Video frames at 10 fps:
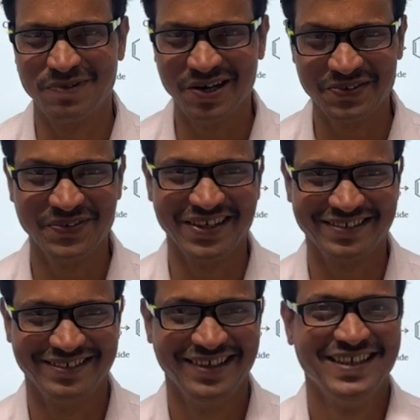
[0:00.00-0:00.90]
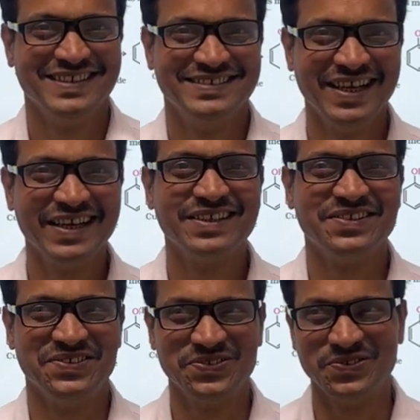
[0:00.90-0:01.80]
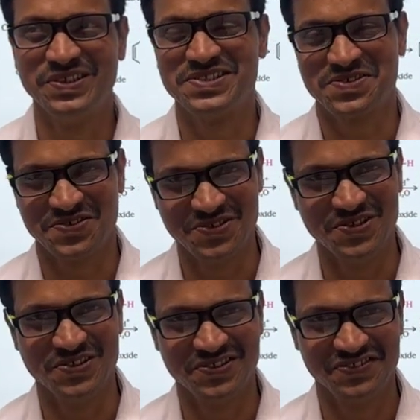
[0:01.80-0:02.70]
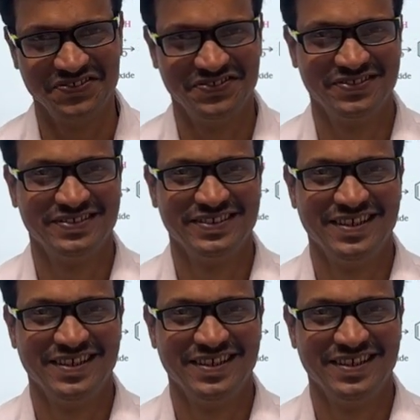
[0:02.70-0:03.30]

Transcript: will do a smart work, then you could score